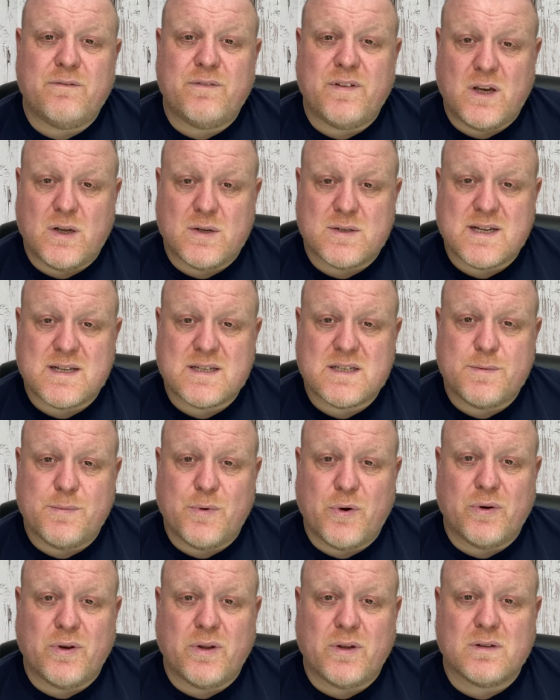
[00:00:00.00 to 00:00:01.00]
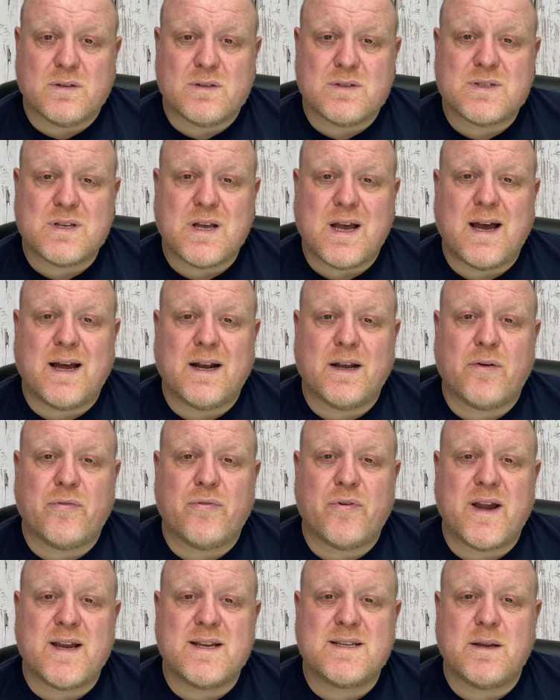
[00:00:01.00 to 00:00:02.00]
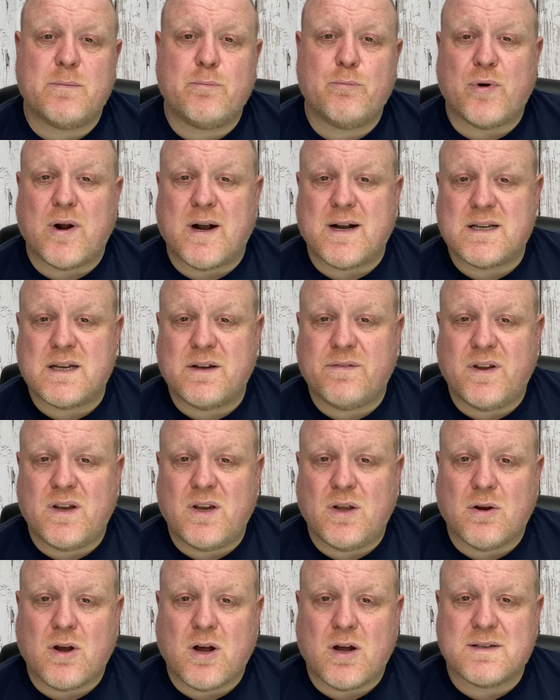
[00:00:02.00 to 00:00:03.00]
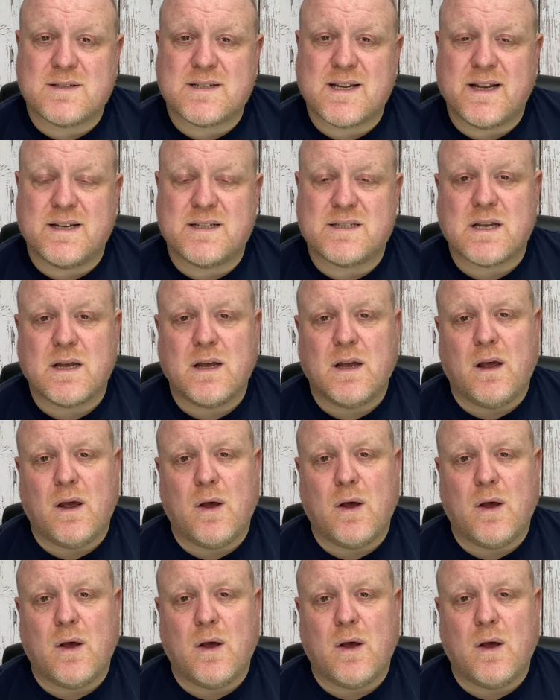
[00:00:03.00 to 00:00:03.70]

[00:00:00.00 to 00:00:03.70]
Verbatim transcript: video testimonials and creating branded video content.